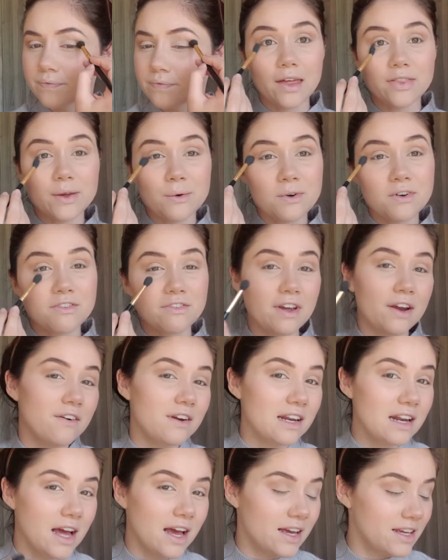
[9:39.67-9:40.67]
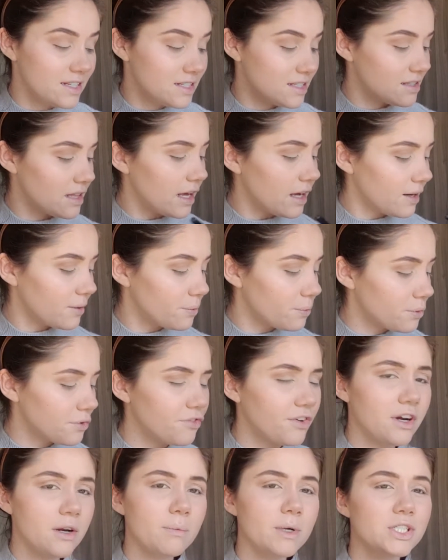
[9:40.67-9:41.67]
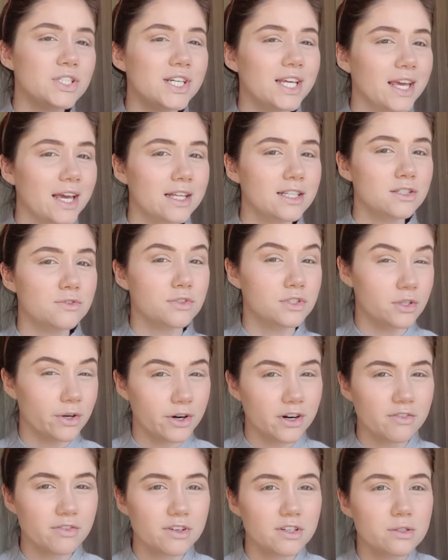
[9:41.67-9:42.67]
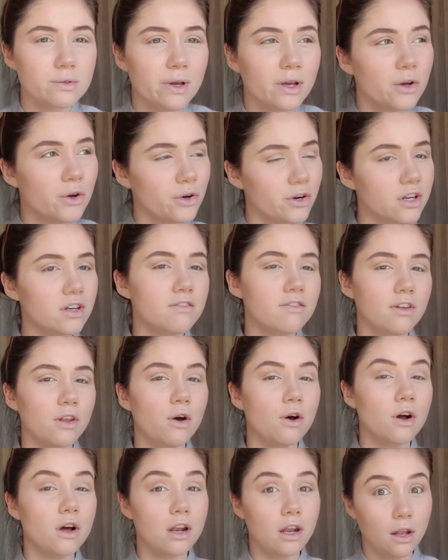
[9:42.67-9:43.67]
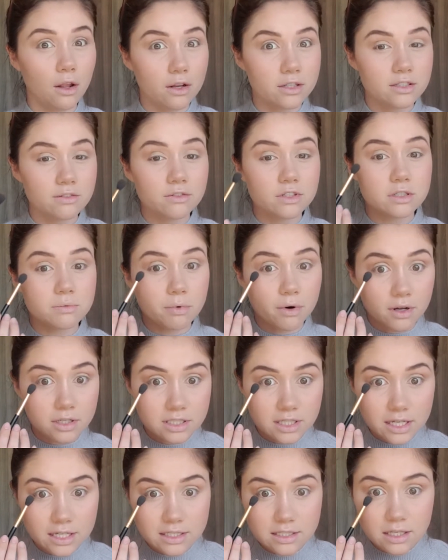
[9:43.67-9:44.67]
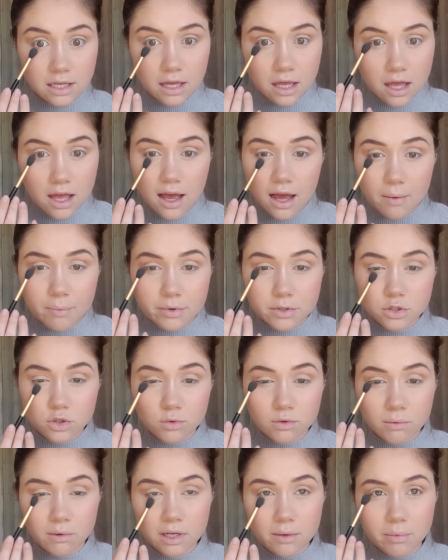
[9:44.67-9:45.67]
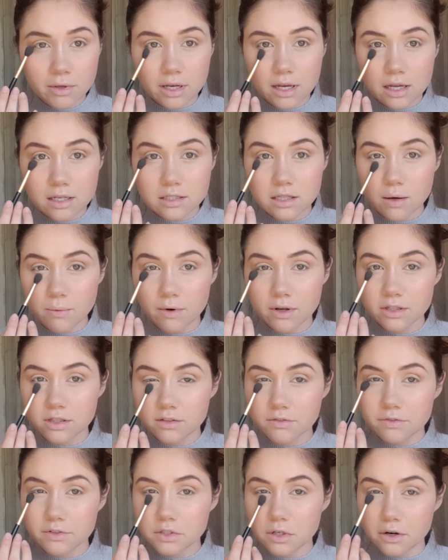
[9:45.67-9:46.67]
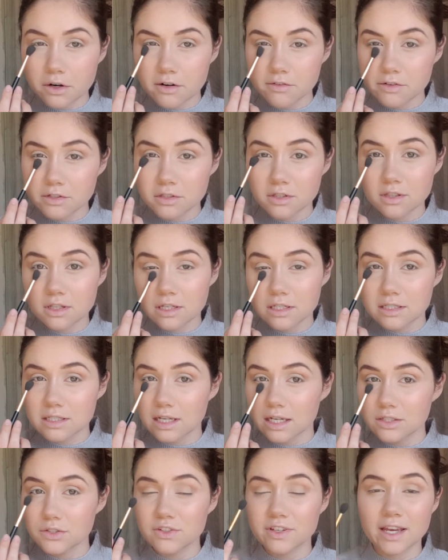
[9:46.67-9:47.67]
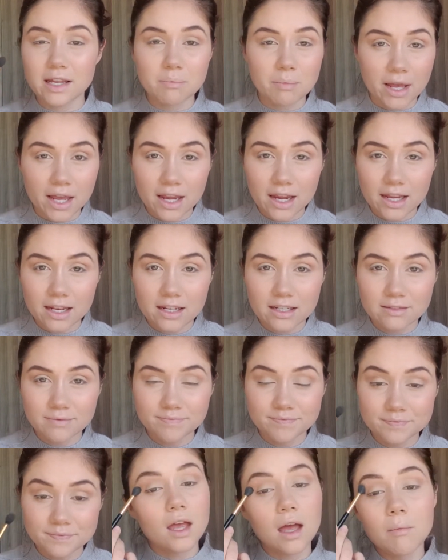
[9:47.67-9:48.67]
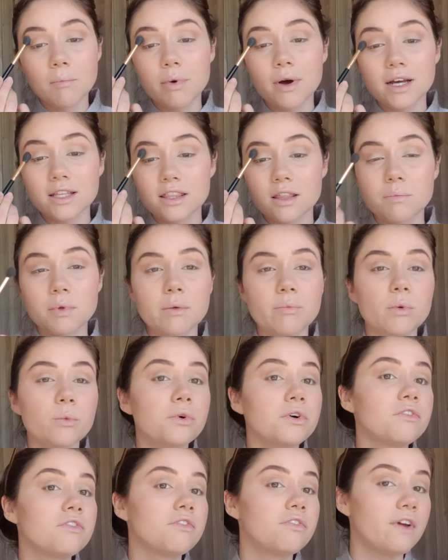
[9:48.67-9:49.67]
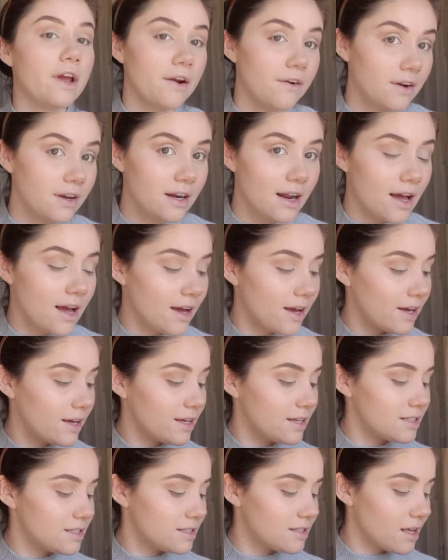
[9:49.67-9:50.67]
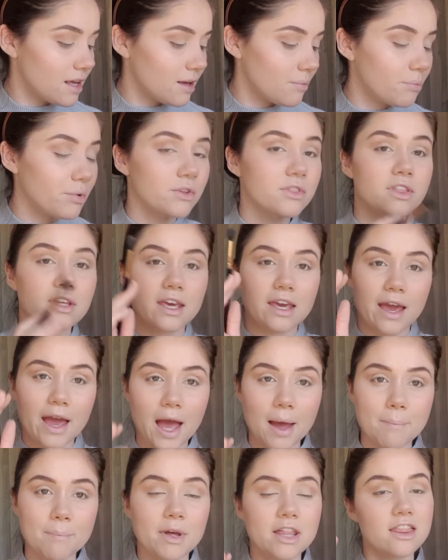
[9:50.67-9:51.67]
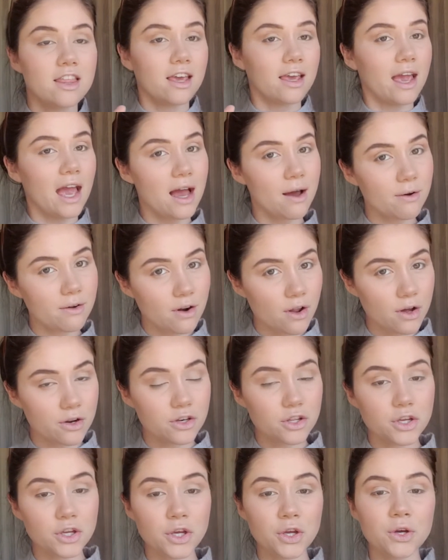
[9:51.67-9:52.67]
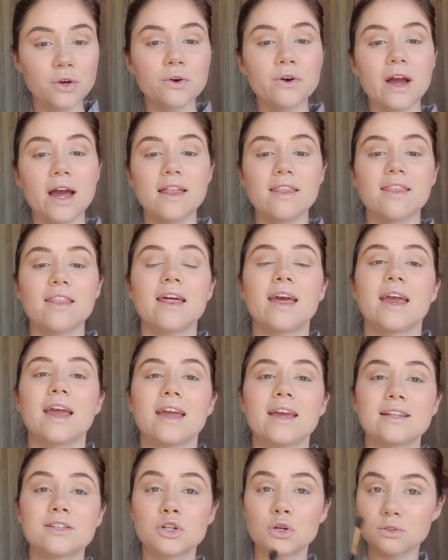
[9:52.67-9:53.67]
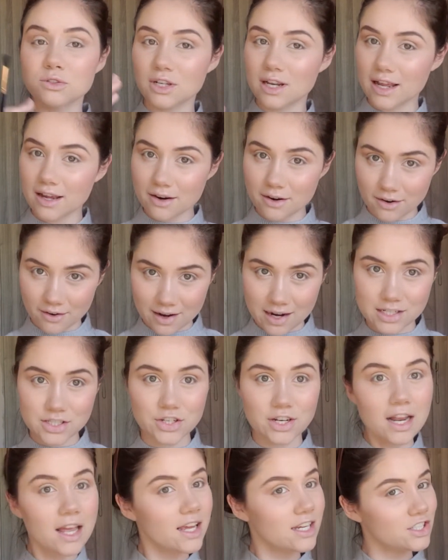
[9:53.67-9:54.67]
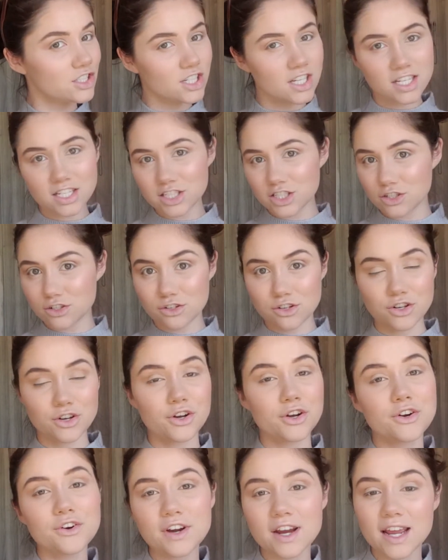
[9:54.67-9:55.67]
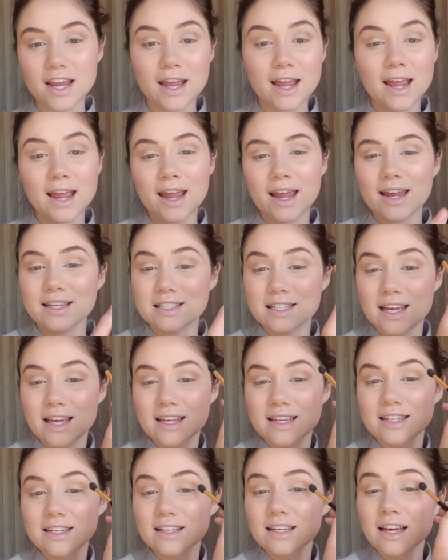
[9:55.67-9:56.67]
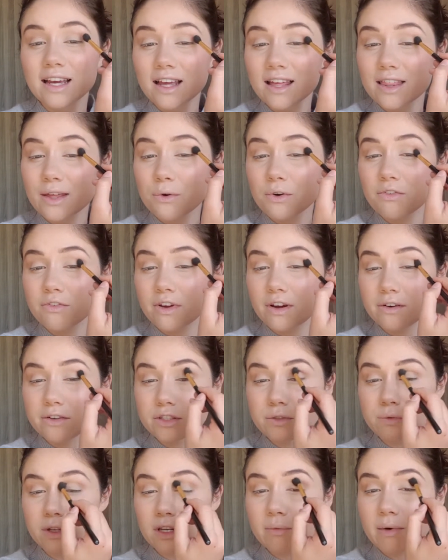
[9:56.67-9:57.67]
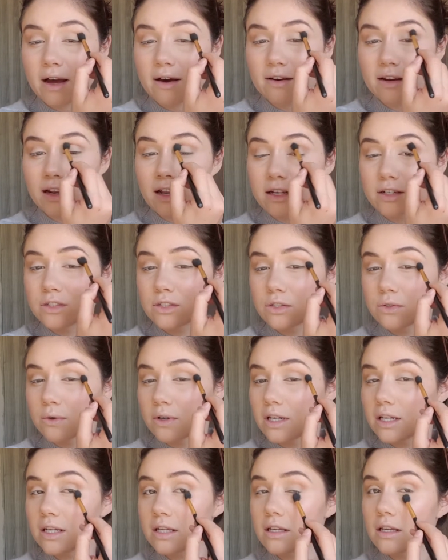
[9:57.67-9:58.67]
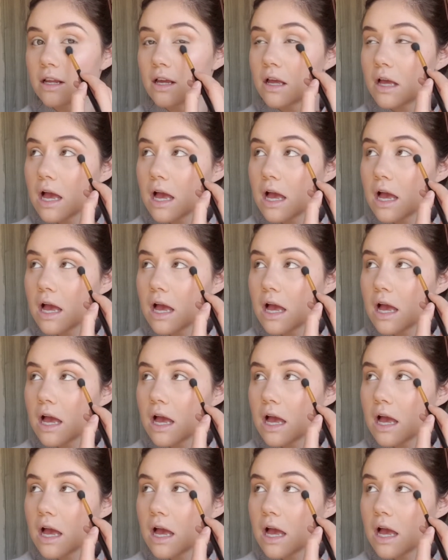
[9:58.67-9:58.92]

And they were very nice. They were very much against photography, so I couldn't vlog a lot of this process. Presumably because they want the photographers on the inside to get paid But the people were very nice. They put the cap and the gown on you and they told you like, congratulations, you look great, and they were very sweet about it. I enjoyed it.